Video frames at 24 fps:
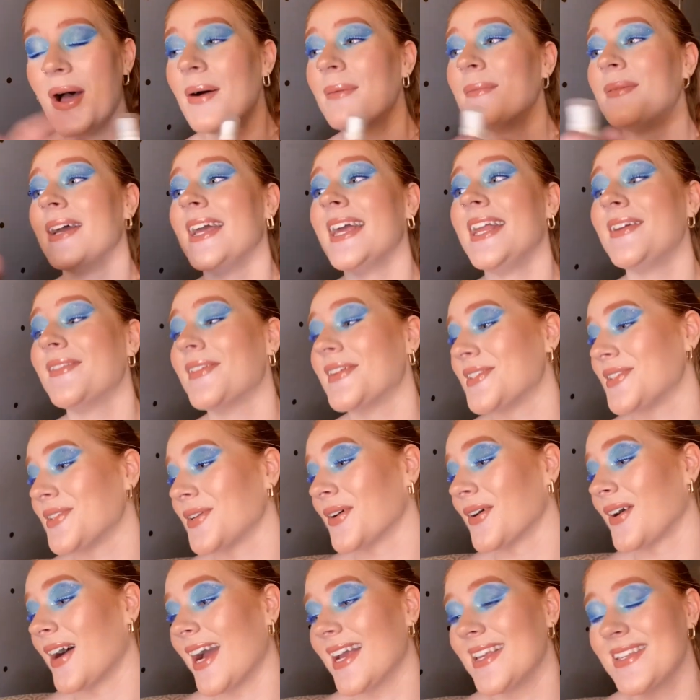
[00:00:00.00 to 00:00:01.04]
But anyways,
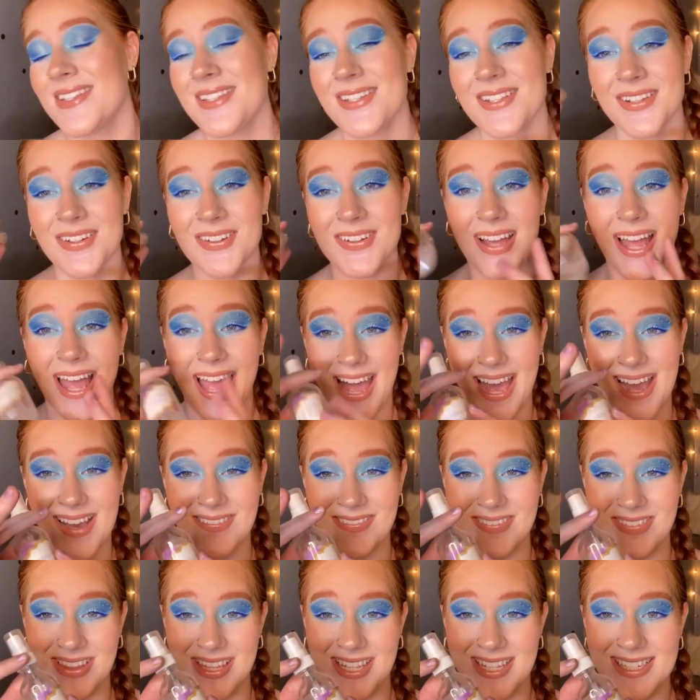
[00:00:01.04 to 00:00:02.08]
y'all, I still
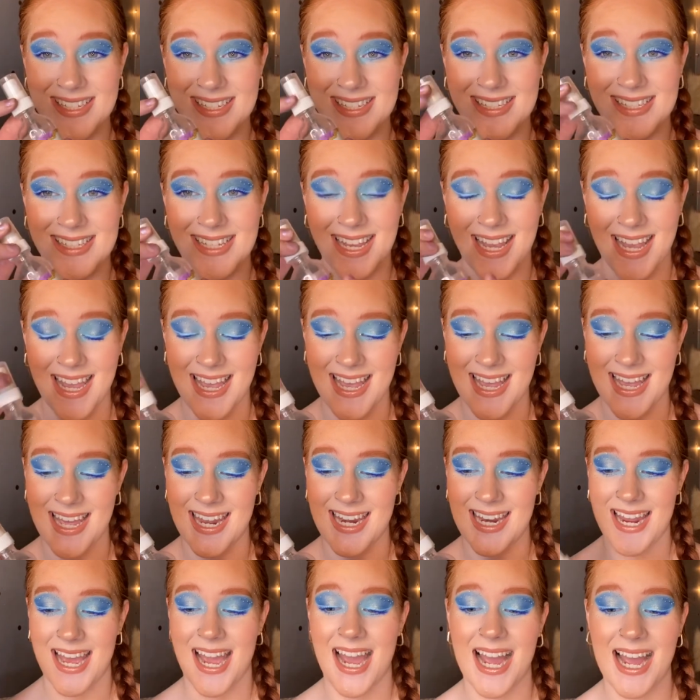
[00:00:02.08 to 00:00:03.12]
have this
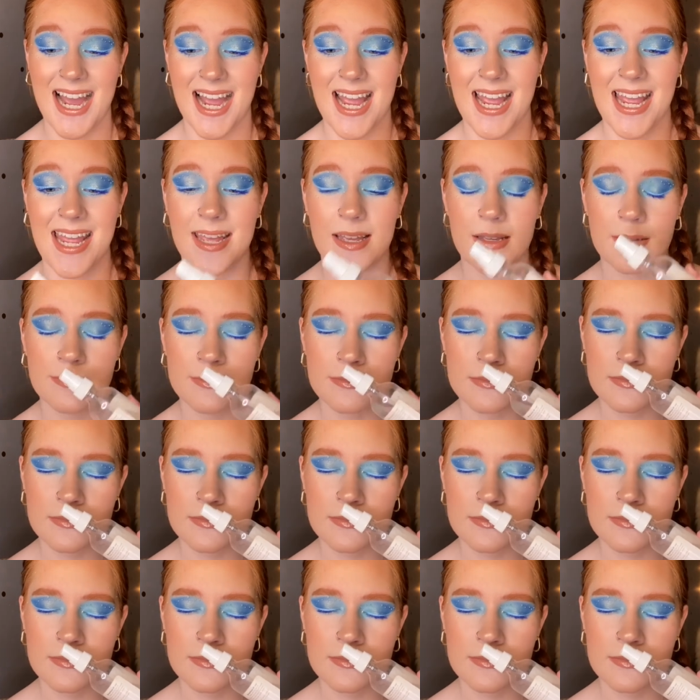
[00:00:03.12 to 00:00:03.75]
and I